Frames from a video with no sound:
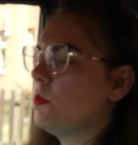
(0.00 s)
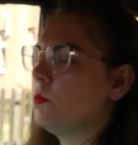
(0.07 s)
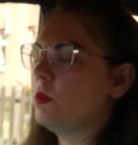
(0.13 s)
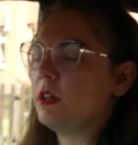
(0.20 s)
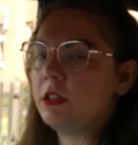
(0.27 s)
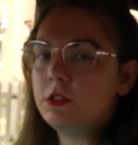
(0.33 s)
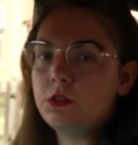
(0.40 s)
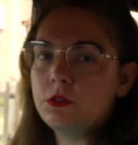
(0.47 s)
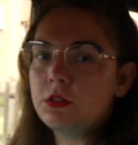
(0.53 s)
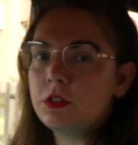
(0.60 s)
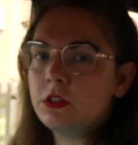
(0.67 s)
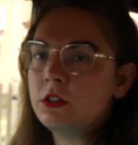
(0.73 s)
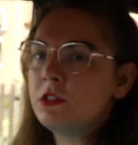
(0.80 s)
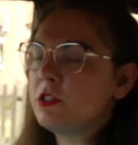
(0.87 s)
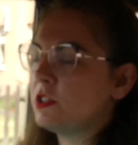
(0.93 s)
when I do
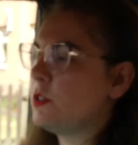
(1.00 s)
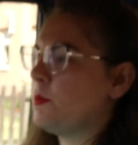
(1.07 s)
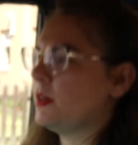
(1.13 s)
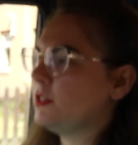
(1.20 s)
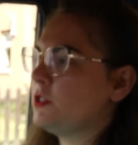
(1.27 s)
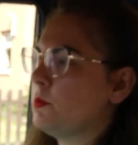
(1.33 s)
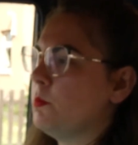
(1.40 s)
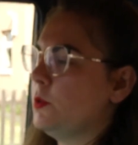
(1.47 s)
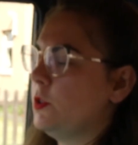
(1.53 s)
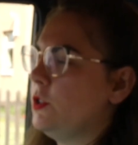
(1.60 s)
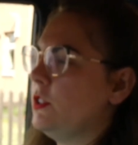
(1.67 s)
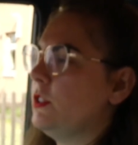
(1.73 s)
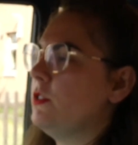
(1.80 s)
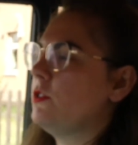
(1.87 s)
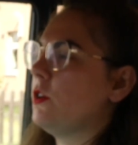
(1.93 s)
the suspension
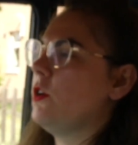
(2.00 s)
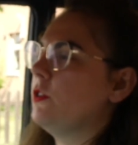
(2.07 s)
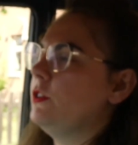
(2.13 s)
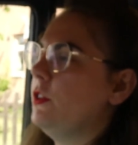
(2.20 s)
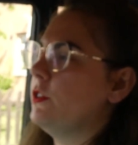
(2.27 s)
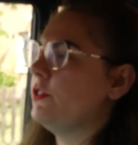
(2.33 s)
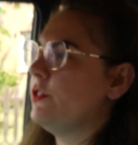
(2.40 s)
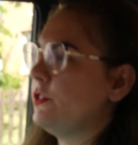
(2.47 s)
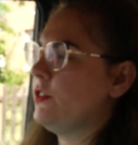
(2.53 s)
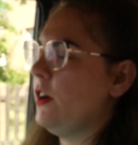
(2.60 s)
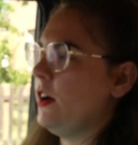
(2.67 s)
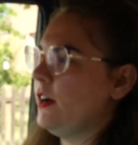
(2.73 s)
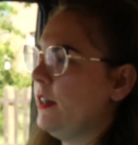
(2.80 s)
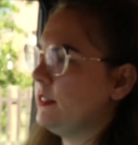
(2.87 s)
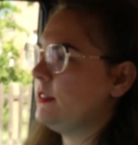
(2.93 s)
bushes on the other
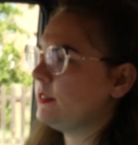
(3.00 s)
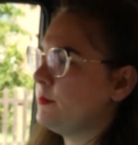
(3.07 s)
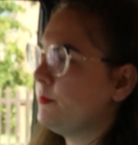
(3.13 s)
side.